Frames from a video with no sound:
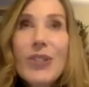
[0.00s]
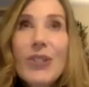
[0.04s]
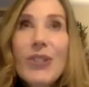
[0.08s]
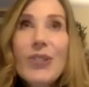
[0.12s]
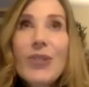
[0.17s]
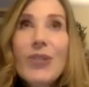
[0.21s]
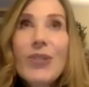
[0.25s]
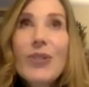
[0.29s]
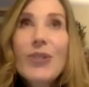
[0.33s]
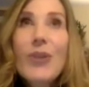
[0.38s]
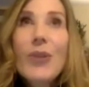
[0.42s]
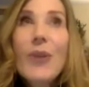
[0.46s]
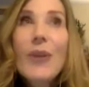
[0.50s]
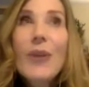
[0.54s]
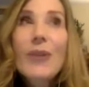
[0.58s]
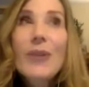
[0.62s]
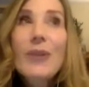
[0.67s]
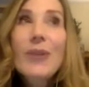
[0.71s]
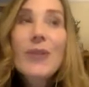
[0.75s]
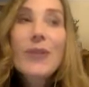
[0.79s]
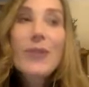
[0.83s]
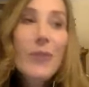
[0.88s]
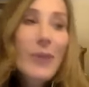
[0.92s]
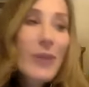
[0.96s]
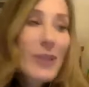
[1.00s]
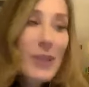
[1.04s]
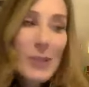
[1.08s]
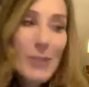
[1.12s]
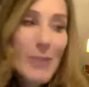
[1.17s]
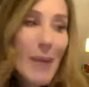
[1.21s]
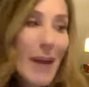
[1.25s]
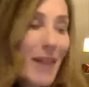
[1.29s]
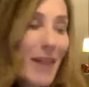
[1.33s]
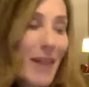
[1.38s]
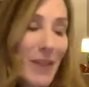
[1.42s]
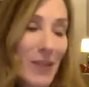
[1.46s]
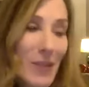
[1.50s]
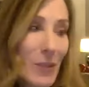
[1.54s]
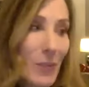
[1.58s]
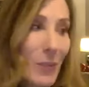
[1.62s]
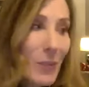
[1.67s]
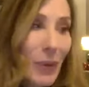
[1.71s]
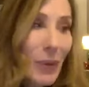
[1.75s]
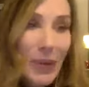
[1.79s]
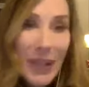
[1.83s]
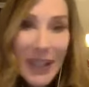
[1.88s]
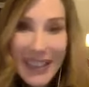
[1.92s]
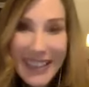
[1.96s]
so as we just met this
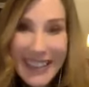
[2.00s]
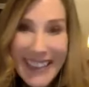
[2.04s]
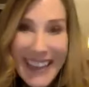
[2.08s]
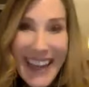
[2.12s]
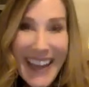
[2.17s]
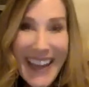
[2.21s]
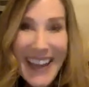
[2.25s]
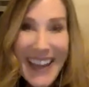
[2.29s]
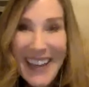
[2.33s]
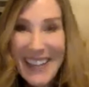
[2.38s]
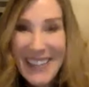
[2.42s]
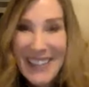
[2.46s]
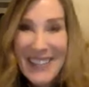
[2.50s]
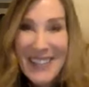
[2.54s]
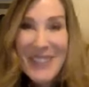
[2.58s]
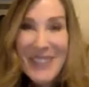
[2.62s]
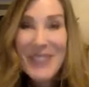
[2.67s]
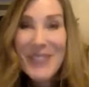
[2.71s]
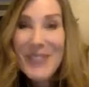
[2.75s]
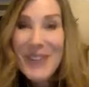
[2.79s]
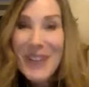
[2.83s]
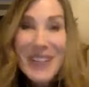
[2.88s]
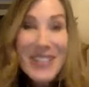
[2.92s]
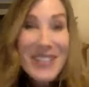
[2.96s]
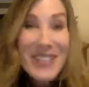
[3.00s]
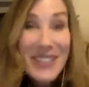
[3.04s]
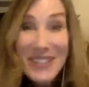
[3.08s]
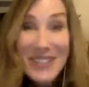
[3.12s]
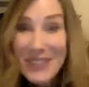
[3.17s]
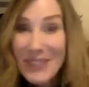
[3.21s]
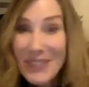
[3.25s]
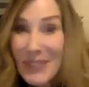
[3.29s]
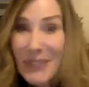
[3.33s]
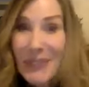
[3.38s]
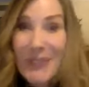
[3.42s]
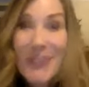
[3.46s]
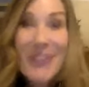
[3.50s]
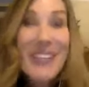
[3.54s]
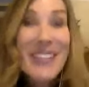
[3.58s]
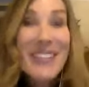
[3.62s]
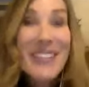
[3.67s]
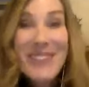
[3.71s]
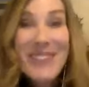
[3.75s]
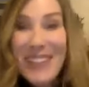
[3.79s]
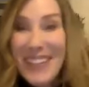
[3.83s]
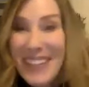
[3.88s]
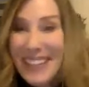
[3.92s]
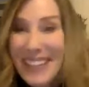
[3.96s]
morning, and when we
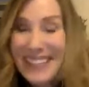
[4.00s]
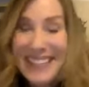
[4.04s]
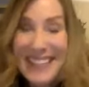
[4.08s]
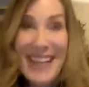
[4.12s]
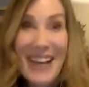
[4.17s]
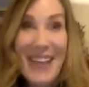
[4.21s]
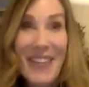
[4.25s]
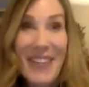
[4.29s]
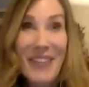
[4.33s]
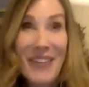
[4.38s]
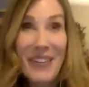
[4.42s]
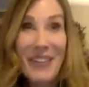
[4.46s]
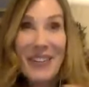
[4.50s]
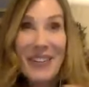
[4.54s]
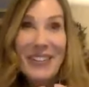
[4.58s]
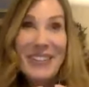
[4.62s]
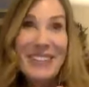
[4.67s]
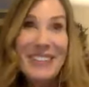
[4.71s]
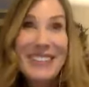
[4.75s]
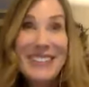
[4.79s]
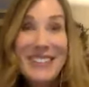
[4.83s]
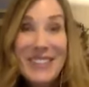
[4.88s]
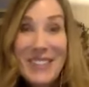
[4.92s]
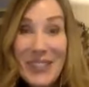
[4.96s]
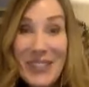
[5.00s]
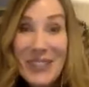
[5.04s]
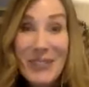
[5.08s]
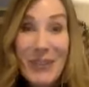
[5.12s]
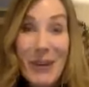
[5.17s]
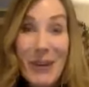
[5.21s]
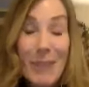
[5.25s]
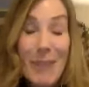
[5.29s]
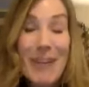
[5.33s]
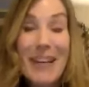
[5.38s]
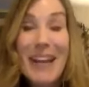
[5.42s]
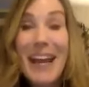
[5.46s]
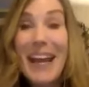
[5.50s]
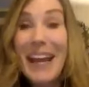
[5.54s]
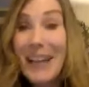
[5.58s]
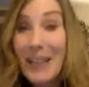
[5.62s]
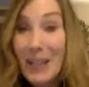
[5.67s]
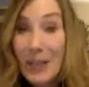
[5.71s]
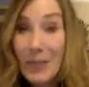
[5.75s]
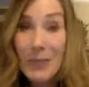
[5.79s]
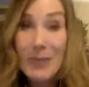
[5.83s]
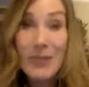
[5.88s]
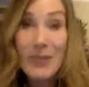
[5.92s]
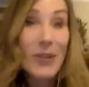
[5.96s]
meet together too, I mean,
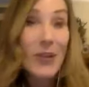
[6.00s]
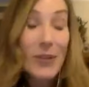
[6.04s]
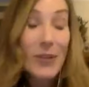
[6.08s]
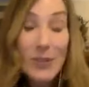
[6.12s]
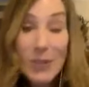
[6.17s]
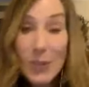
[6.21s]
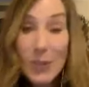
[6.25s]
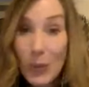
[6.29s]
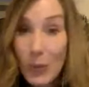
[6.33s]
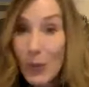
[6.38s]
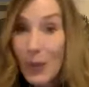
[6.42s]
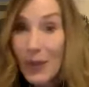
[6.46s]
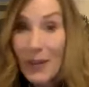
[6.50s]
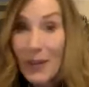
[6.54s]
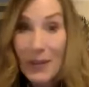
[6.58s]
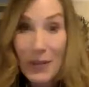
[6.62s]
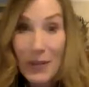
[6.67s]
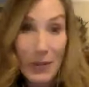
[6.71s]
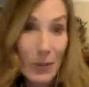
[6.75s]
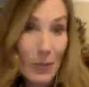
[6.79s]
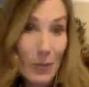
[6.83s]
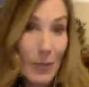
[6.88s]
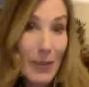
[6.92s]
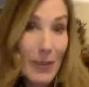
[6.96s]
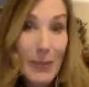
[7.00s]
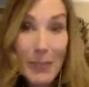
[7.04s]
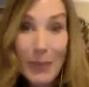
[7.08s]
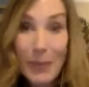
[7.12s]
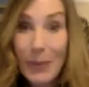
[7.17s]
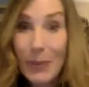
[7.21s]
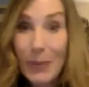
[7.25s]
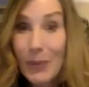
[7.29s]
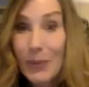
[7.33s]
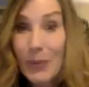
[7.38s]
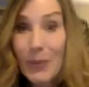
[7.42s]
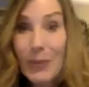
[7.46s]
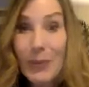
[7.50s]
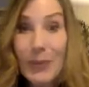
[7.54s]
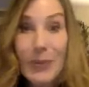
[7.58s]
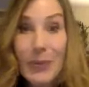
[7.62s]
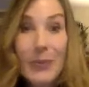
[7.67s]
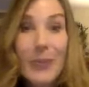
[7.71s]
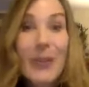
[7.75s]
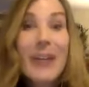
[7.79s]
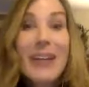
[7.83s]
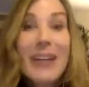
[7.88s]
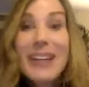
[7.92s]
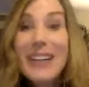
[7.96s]
Anna was also one of those people
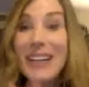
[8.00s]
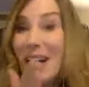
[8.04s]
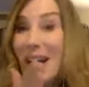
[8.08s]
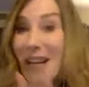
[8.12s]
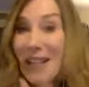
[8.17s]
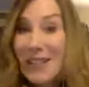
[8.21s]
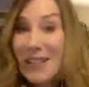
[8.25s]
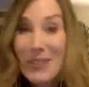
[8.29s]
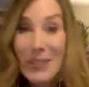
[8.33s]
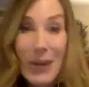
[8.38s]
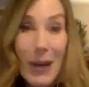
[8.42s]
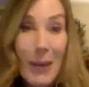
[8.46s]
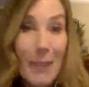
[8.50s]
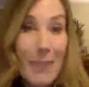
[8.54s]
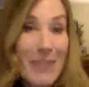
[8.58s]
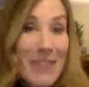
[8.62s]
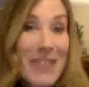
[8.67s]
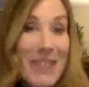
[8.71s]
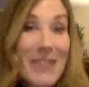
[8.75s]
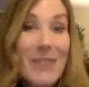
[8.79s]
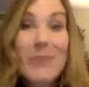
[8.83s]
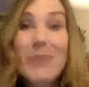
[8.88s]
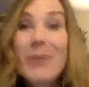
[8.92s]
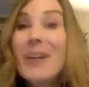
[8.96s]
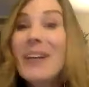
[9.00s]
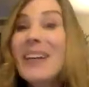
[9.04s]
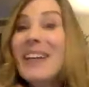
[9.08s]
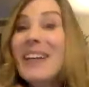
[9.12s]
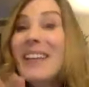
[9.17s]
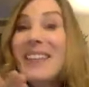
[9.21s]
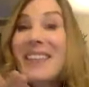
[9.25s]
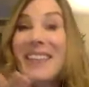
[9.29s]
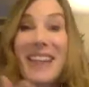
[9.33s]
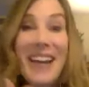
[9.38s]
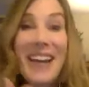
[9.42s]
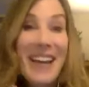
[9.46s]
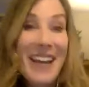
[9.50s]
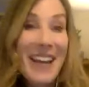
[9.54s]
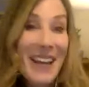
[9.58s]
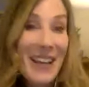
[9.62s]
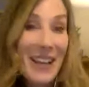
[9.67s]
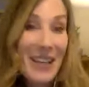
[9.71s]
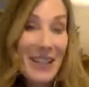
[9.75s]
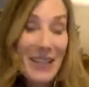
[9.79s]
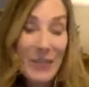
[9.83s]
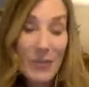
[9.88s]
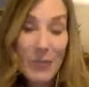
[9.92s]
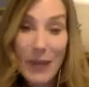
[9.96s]
who I dropped in with,
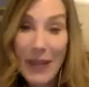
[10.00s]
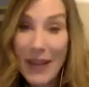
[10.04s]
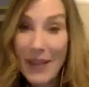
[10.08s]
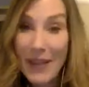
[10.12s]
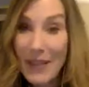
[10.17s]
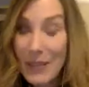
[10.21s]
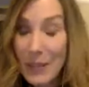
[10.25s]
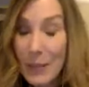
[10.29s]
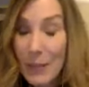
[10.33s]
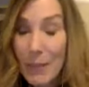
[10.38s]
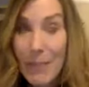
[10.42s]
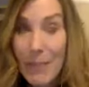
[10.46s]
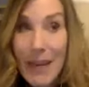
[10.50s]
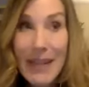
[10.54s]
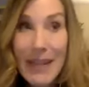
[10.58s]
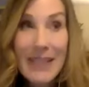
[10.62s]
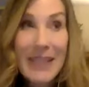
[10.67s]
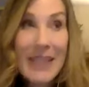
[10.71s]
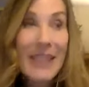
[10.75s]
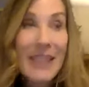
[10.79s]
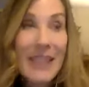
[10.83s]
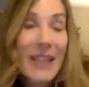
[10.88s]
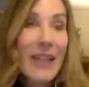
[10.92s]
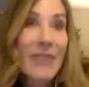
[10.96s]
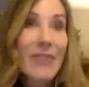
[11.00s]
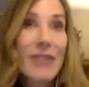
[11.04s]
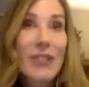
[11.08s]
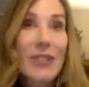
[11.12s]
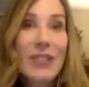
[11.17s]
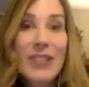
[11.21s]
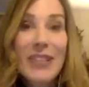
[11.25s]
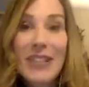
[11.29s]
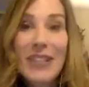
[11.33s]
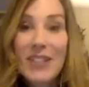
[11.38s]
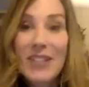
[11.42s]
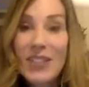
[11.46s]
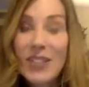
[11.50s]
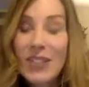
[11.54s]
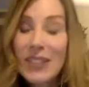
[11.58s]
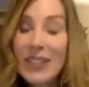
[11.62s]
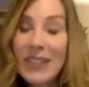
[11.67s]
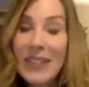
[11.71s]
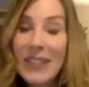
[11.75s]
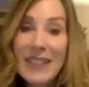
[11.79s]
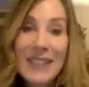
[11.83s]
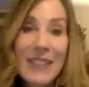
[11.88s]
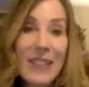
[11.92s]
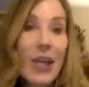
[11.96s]
and we had this amazing conversation.
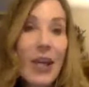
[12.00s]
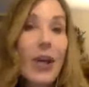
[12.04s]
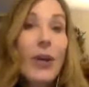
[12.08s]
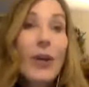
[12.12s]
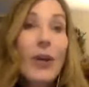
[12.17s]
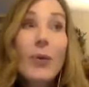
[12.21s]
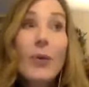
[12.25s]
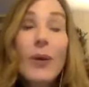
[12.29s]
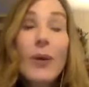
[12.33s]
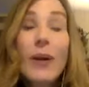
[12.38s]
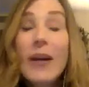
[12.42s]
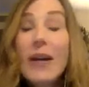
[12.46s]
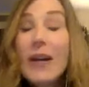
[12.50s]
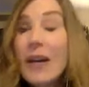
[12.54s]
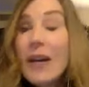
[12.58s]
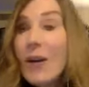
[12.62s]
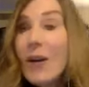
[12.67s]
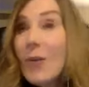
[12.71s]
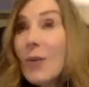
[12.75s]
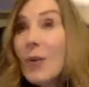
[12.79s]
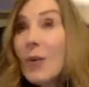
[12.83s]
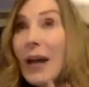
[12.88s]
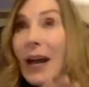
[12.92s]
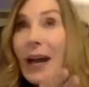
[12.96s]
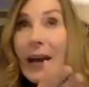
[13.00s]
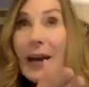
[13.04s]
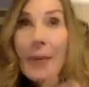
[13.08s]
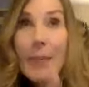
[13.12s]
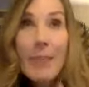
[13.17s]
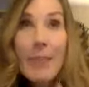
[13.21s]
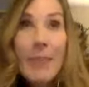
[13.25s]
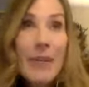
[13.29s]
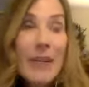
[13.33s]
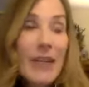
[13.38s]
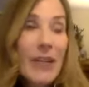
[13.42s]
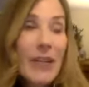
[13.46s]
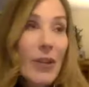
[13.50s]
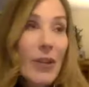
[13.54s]
And I said, oh, well, I'm